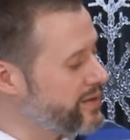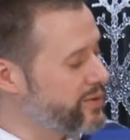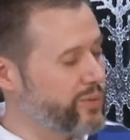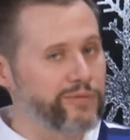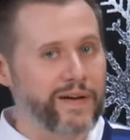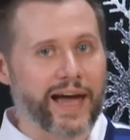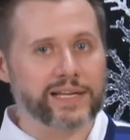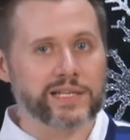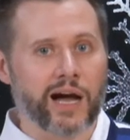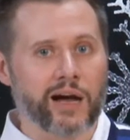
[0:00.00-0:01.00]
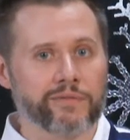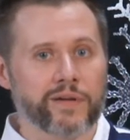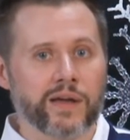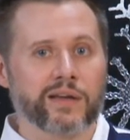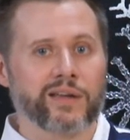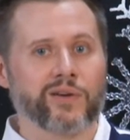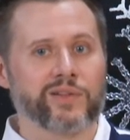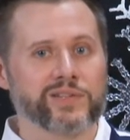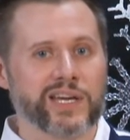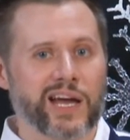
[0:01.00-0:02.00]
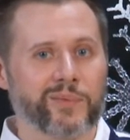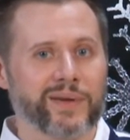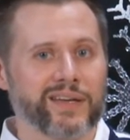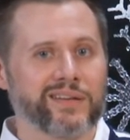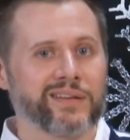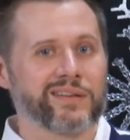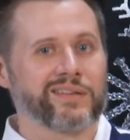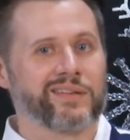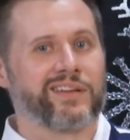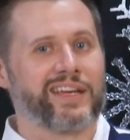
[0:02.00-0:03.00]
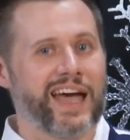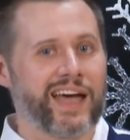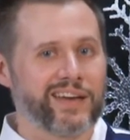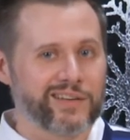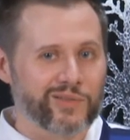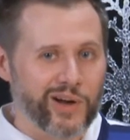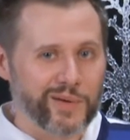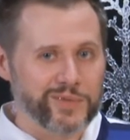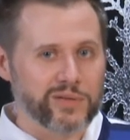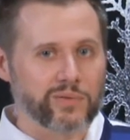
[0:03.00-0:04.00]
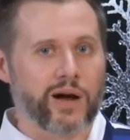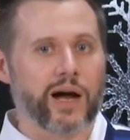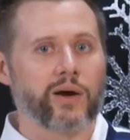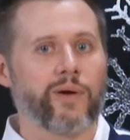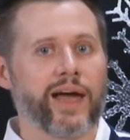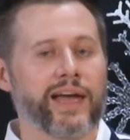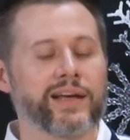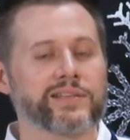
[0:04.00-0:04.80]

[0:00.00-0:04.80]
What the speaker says: A new effect of, the gentleman, again, rubs you the wrong way.